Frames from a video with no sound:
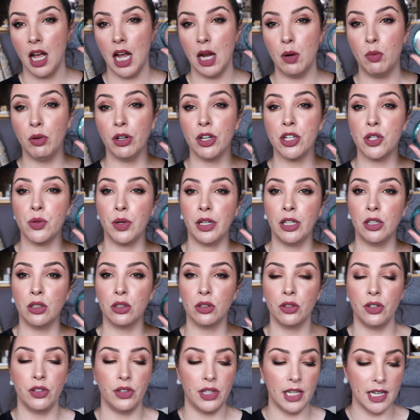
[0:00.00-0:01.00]
I wanted to
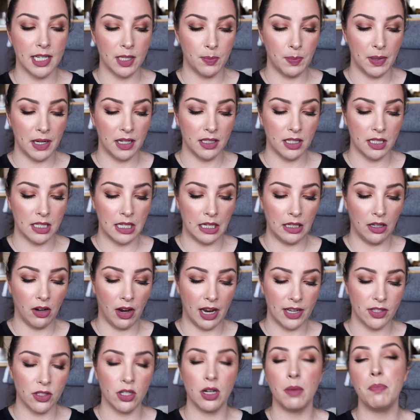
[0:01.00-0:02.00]
include this because it's a
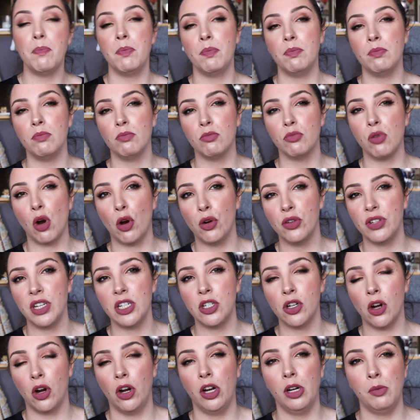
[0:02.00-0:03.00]
nice sort of rosy
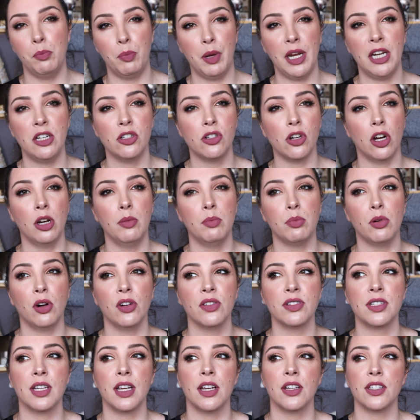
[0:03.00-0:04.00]
tone, pink tone
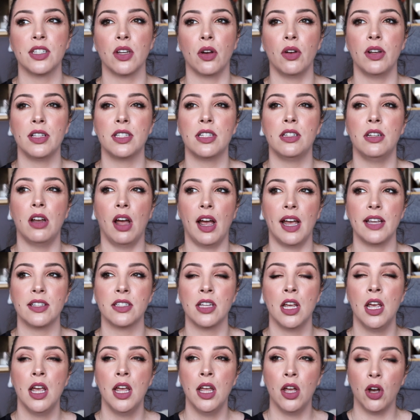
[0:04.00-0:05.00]
bronzer, so it's
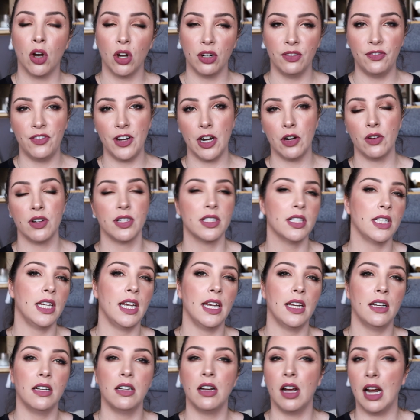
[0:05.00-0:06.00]
nice on fairer
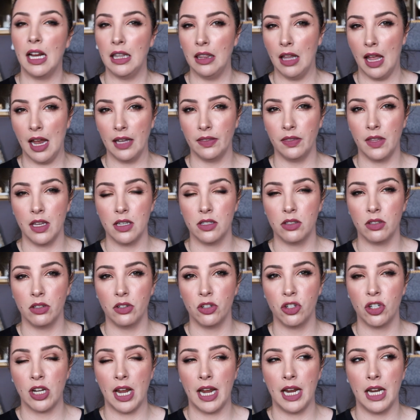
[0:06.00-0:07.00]
skin. I like these sort
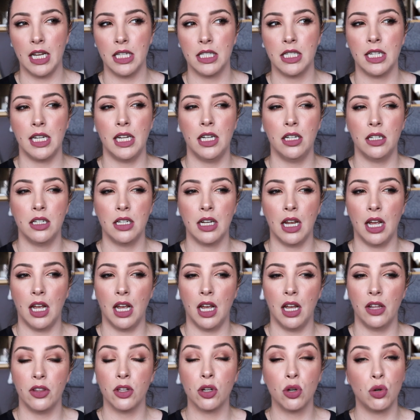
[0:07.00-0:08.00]
of shades in
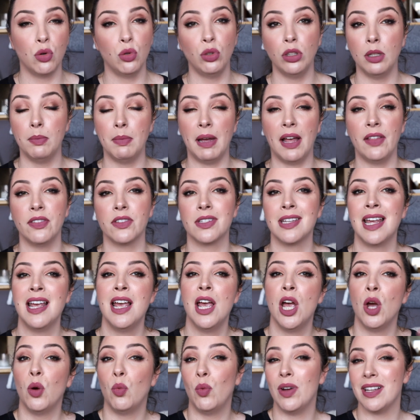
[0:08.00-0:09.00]
uh, the cooler months.
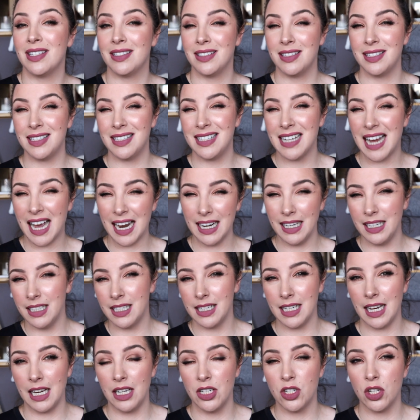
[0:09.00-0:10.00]
We're starting
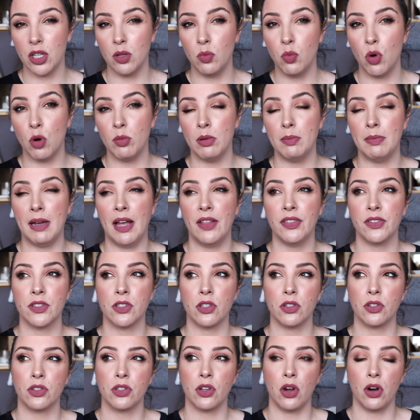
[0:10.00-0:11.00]
to get into the warmer
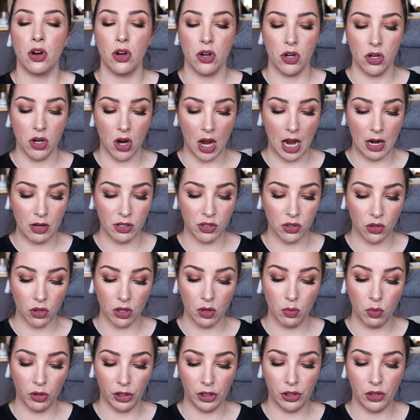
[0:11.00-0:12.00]
months, so I sort
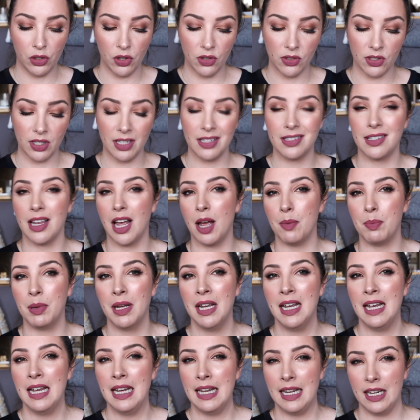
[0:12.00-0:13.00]
of want to use these
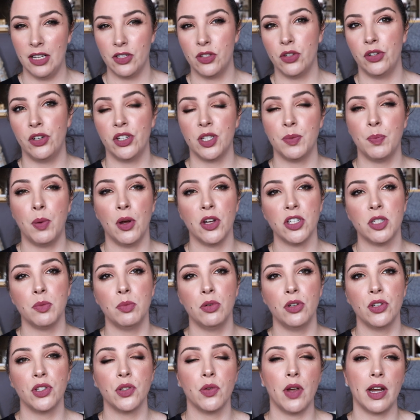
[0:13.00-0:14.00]
up as soon as
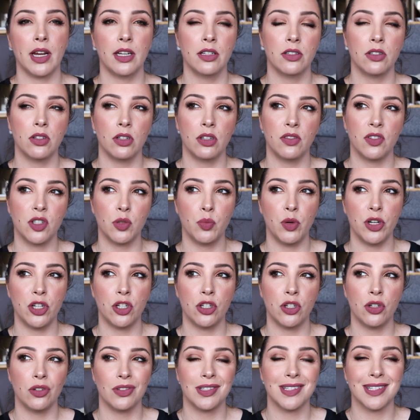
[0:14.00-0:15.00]
possible so I can sort of
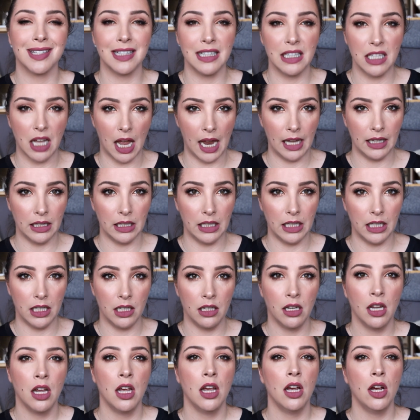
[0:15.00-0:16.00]
switch to
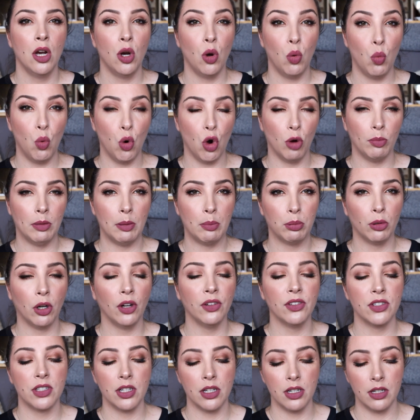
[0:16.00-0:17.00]
slightly warmer
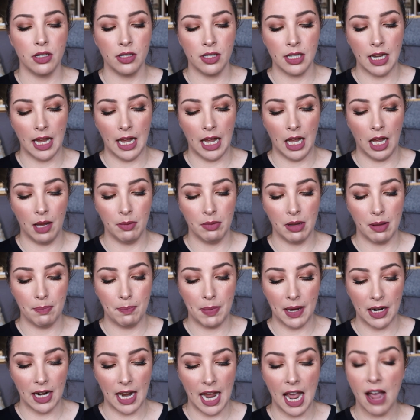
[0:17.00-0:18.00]
bronzers, um,
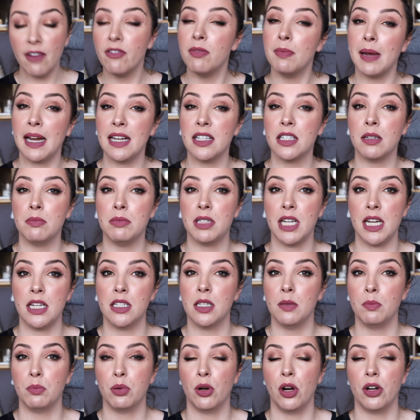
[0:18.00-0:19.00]
but I have made some
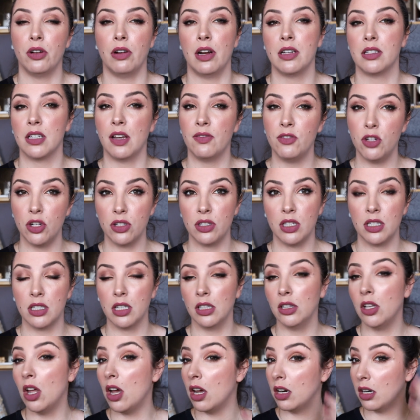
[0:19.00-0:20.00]
decent progress. I've used this
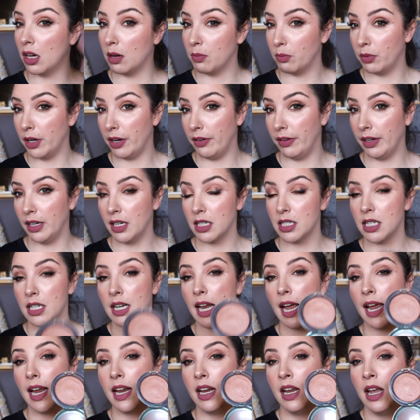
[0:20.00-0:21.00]
a lot, I'm wearing it
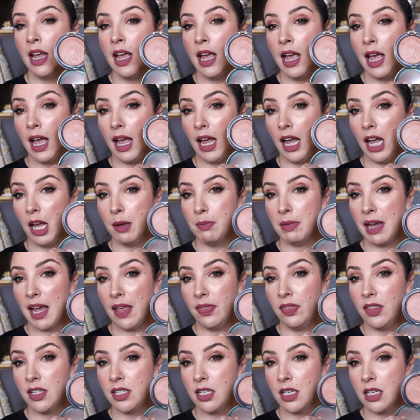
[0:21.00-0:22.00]
today, um,
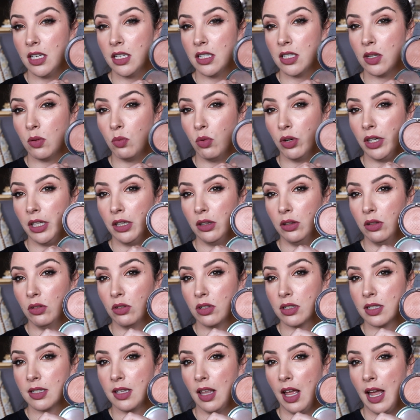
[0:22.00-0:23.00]
and this is what it
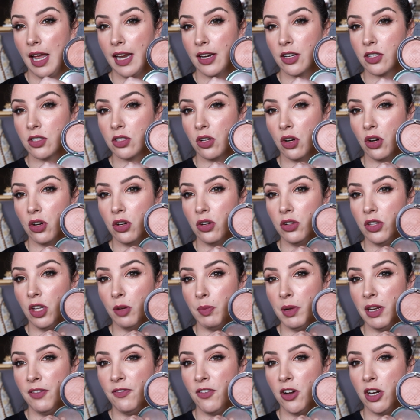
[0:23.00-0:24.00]
looks like. So there'll
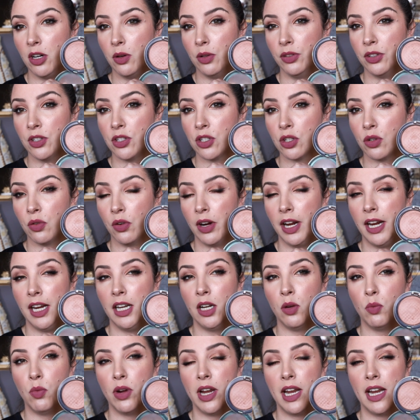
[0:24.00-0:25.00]
be a photo on the
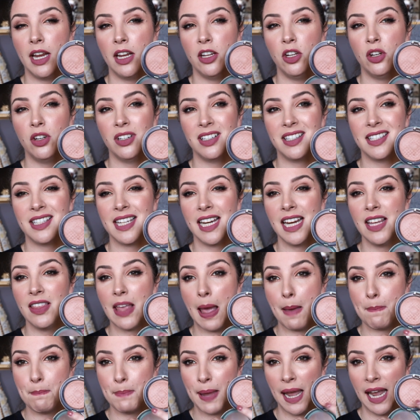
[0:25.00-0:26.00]
screen where you could see
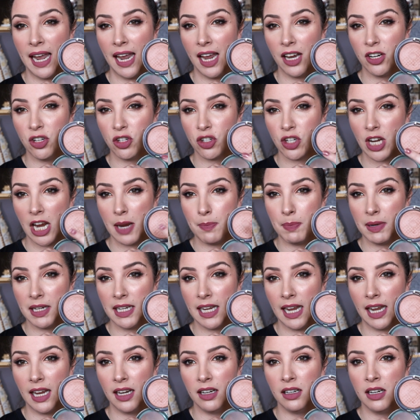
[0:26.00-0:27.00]
that pan shape
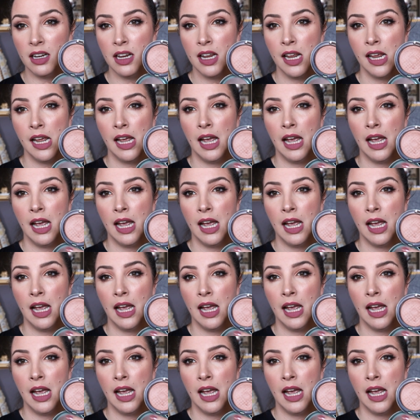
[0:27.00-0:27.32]
again.